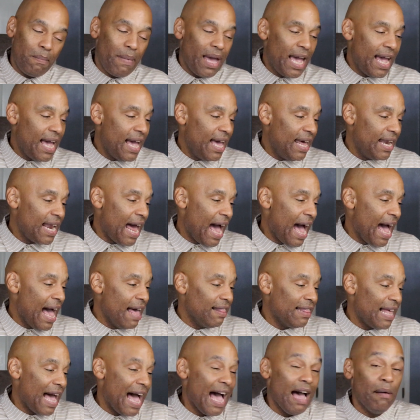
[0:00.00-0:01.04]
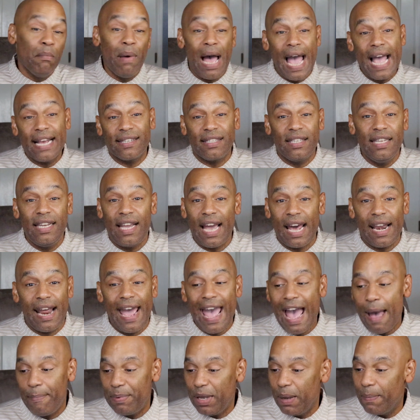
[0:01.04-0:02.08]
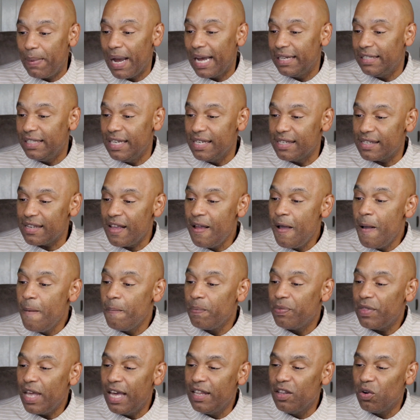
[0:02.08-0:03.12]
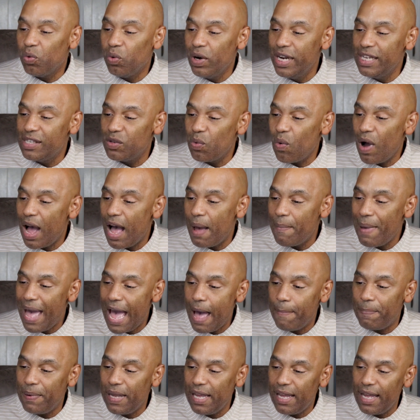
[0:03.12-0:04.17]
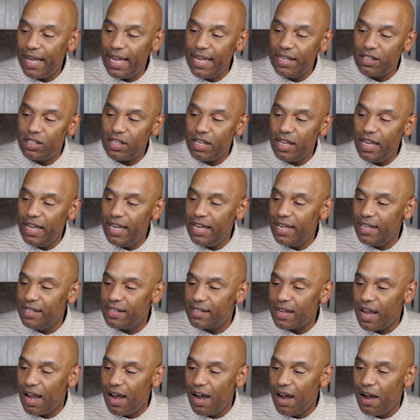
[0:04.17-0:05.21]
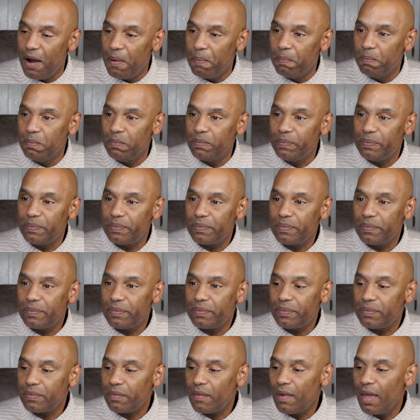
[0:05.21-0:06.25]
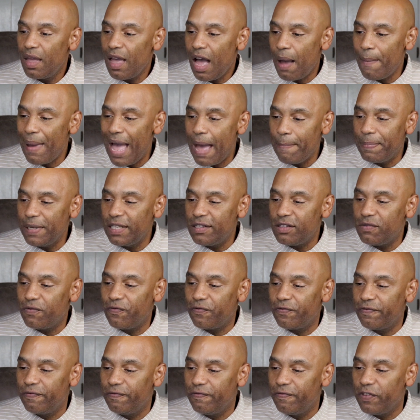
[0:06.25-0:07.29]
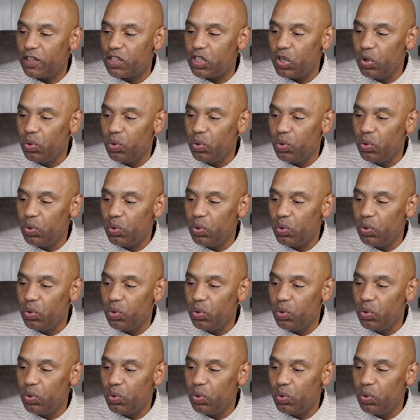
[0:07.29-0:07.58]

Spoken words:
Man, I'm actually kind of happy about this. And the reason why I'm happy is I'm happy for